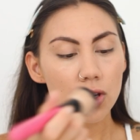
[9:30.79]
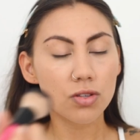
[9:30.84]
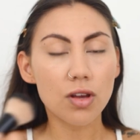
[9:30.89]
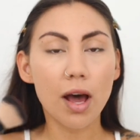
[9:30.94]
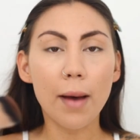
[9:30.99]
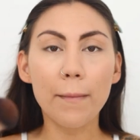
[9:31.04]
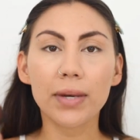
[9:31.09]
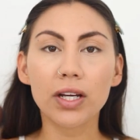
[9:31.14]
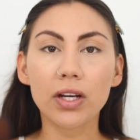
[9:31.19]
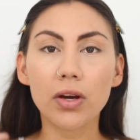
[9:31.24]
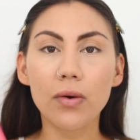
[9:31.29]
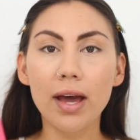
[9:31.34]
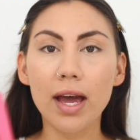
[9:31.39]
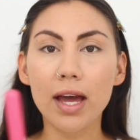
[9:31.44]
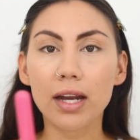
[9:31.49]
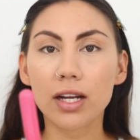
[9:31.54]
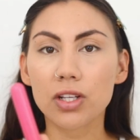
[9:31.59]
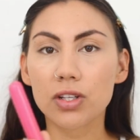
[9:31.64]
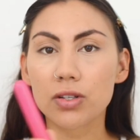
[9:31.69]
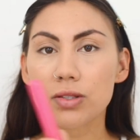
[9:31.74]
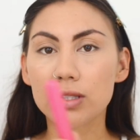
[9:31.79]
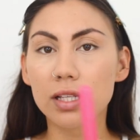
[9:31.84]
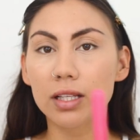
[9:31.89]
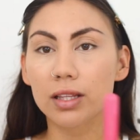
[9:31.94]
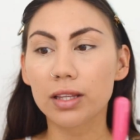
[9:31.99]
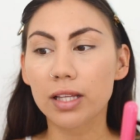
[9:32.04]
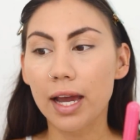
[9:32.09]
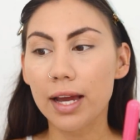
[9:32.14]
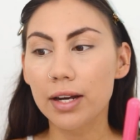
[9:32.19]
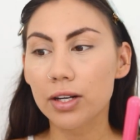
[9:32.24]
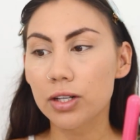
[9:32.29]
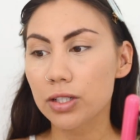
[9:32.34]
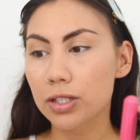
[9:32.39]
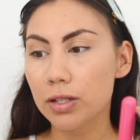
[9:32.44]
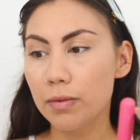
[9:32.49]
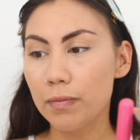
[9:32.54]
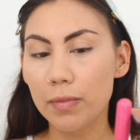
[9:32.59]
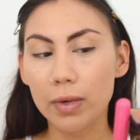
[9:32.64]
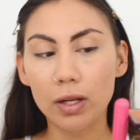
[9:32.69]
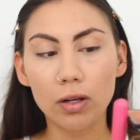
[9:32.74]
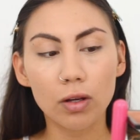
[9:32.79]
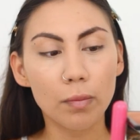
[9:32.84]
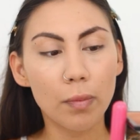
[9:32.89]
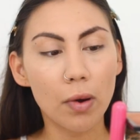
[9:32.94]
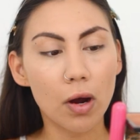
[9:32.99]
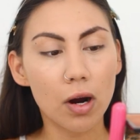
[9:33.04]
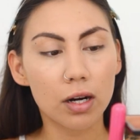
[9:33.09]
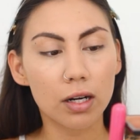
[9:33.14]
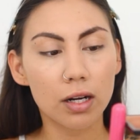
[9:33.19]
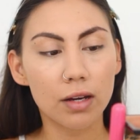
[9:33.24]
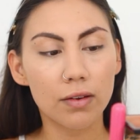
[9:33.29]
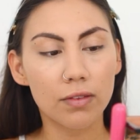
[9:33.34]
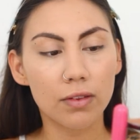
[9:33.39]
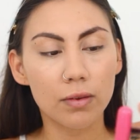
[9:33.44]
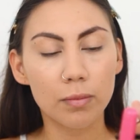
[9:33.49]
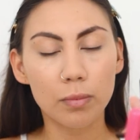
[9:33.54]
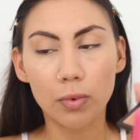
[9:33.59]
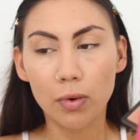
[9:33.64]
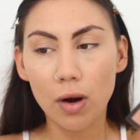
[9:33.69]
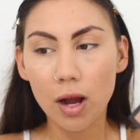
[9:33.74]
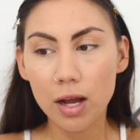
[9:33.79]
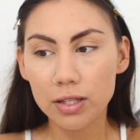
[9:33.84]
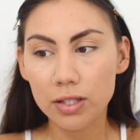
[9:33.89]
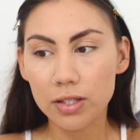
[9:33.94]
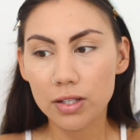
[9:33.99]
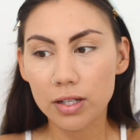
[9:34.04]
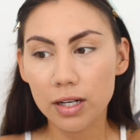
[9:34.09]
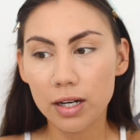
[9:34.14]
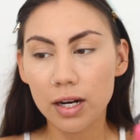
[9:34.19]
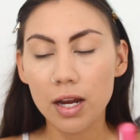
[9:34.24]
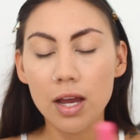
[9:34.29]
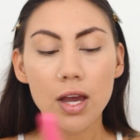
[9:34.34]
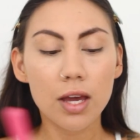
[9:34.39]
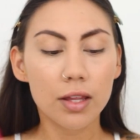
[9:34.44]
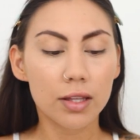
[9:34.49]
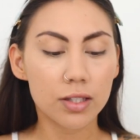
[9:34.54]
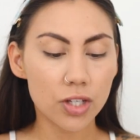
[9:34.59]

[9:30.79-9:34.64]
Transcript: So I'm gonna go ahead and use the lighter to middle part of the bronzer